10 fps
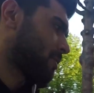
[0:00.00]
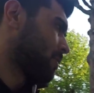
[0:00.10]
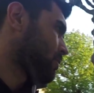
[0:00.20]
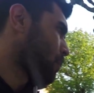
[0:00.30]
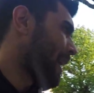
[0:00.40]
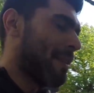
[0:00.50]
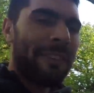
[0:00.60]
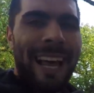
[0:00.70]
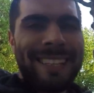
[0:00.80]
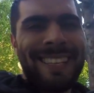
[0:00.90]
soon, so waiting
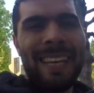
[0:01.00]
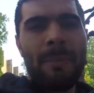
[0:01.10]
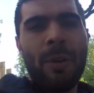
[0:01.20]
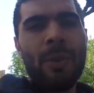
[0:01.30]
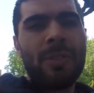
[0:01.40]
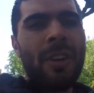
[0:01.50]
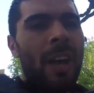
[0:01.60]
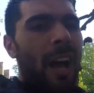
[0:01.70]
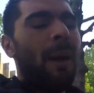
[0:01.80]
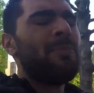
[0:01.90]
for that team news.
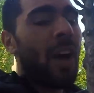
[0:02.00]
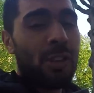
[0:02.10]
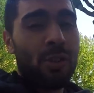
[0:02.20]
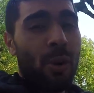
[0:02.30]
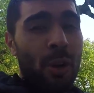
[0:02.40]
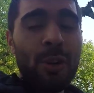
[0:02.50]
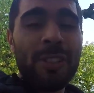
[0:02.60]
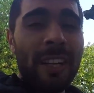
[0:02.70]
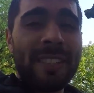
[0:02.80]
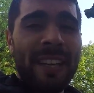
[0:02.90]
I'm not sure who's
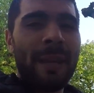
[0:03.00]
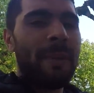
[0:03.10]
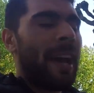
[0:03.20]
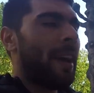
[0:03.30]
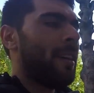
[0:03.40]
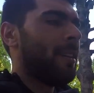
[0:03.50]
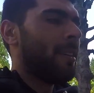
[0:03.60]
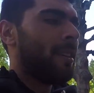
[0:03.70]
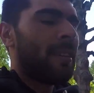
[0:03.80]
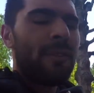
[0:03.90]
in the team yet.
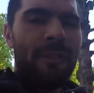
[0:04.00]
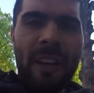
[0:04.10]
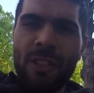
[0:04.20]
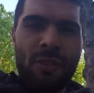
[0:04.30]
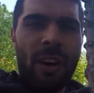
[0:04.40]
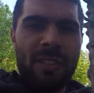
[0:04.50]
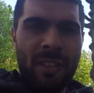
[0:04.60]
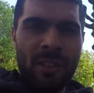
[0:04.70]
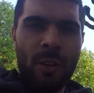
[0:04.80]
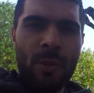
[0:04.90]
Fingers crossed
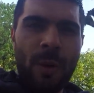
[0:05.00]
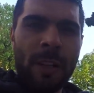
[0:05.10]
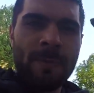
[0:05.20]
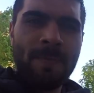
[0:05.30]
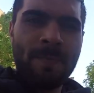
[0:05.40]
it's a good one.